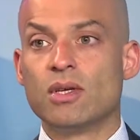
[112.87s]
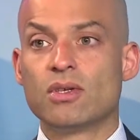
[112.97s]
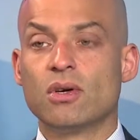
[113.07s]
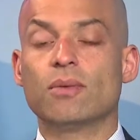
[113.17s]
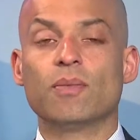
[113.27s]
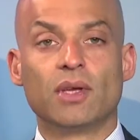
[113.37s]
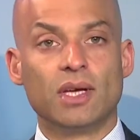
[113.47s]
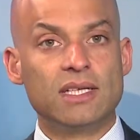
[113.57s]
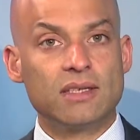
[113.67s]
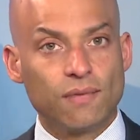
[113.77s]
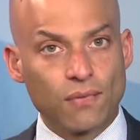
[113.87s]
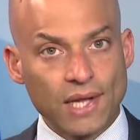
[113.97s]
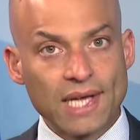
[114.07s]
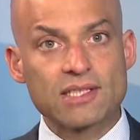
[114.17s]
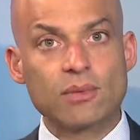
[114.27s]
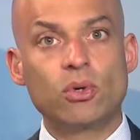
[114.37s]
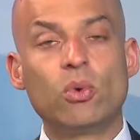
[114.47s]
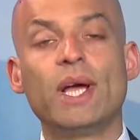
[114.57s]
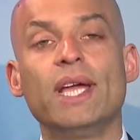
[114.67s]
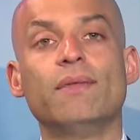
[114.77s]
So it's a
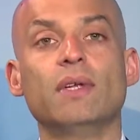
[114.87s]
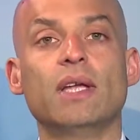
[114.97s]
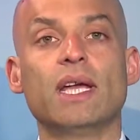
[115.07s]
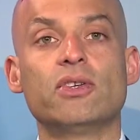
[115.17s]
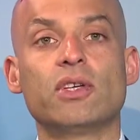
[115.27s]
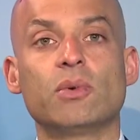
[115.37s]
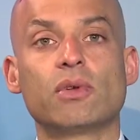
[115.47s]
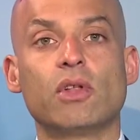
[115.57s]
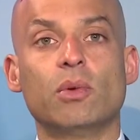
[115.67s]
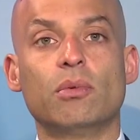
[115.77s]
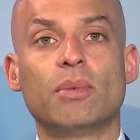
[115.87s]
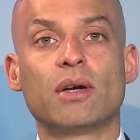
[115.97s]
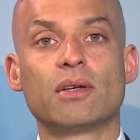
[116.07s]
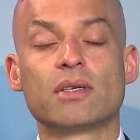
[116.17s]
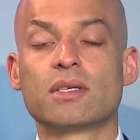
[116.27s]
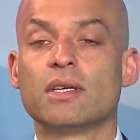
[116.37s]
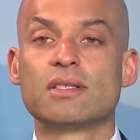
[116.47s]
flexible way of engaging with global partners.